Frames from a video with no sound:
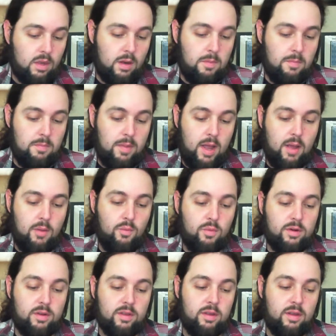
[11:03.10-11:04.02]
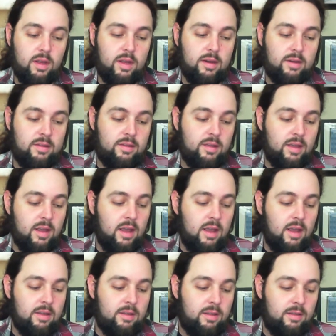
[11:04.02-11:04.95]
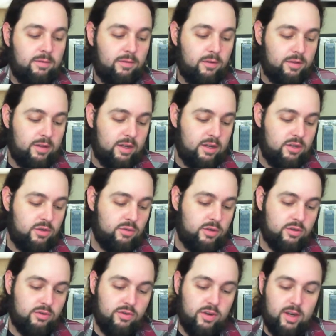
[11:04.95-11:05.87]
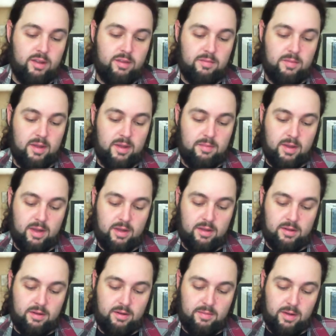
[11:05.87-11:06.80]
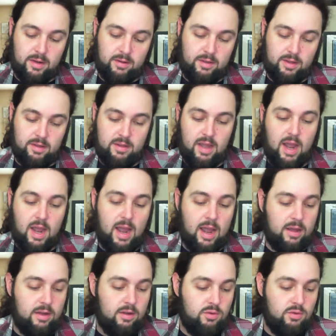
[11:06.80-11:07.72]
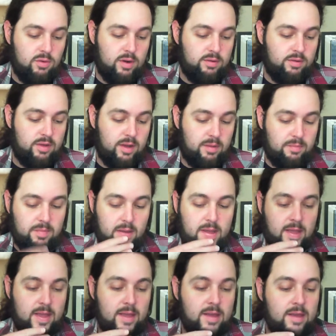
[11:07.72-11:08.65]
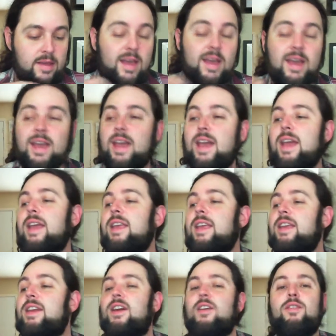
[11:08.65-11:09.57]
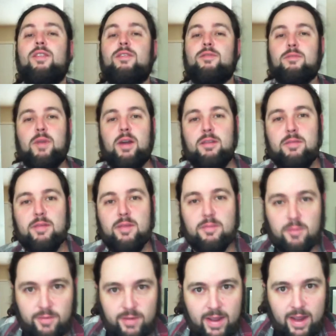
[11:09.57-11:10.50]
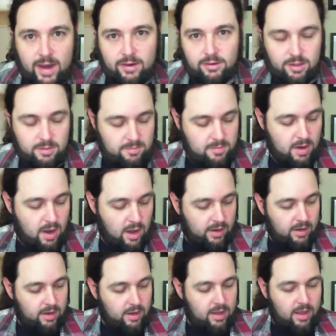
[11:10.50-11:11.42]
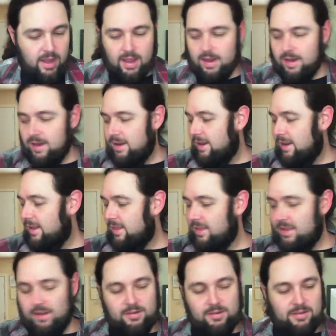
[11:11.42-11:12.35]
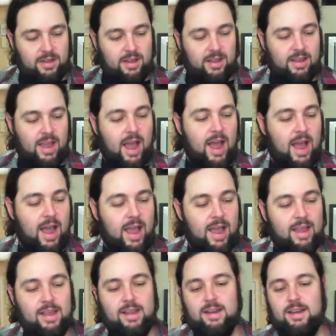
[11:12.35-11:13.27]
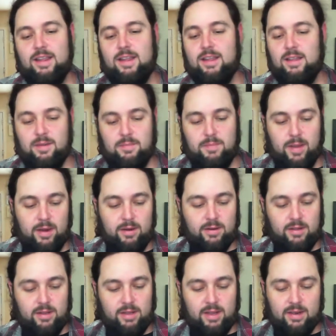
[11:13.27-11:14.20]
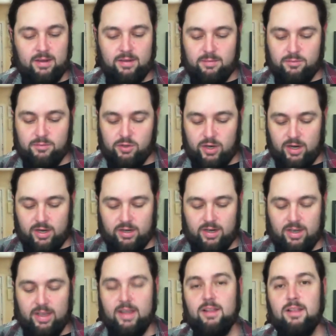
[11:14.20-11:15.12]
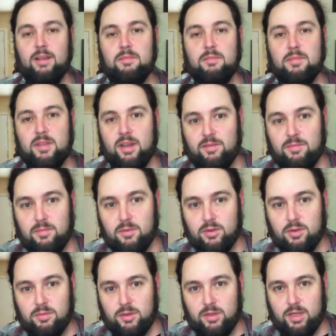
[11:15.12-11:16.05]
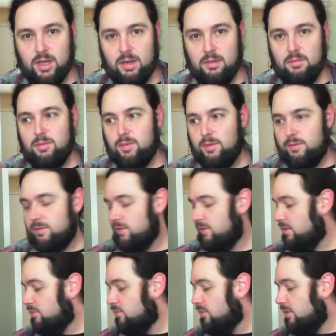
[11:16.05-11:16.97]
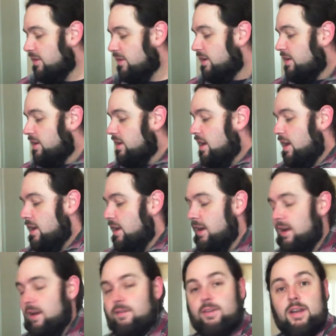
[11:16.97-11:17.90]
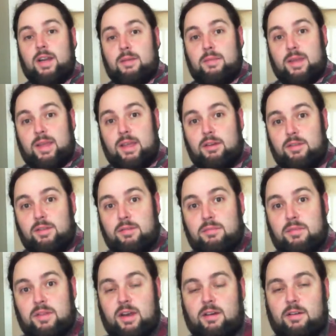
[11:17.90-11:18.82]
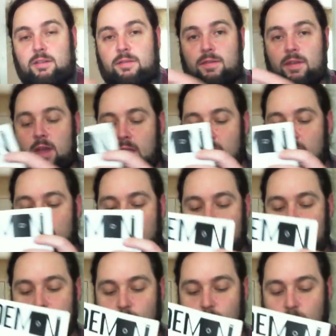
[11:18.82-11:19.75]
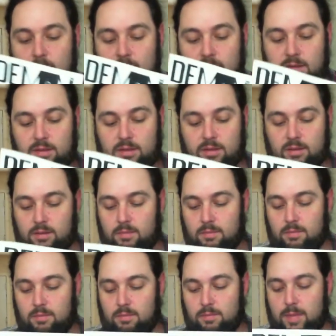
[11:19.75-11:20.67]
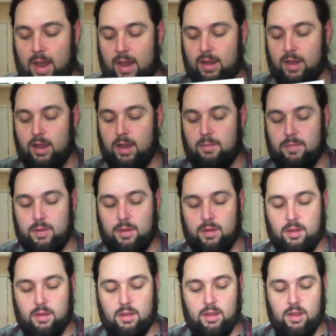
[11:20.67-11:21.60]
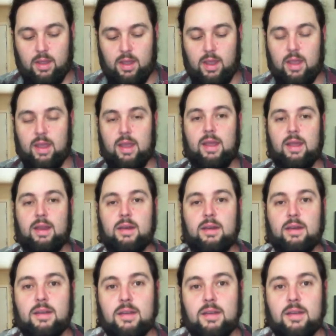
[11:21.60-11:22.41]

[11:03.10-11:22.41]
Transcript: But this first issue intrigues me because it's about this guy who ends up, it reminds me of the movie Harold and Maude. And there's a guy, and he apparently ends up trying to kill himself multiple times, but for some reason cannot. Every time he kills himself, he wakes back up and